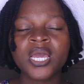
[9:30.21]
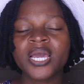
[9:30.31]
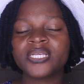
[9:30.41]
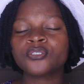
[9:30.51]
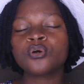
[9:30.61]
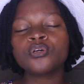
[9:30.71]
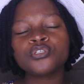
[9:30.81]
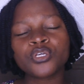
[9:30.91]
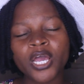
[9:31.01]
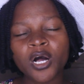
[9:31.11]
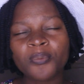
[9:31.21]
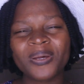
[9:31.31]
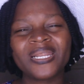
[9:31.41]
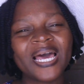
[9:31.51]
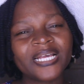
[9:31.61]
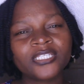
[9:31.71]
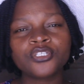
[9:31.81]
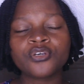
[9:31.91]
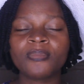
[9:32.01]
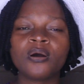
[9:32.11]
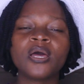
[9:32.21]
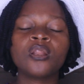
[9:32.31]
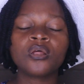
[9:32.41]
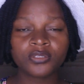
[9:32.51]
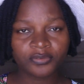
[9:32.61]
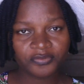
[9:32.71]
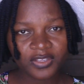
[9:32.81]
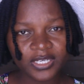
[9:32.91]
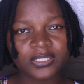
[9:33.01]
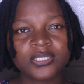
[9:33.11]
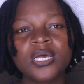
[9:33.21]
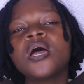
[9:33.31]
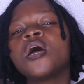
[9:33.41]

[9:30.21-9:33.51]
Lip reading: it's going to help enlighten you about a lot of things.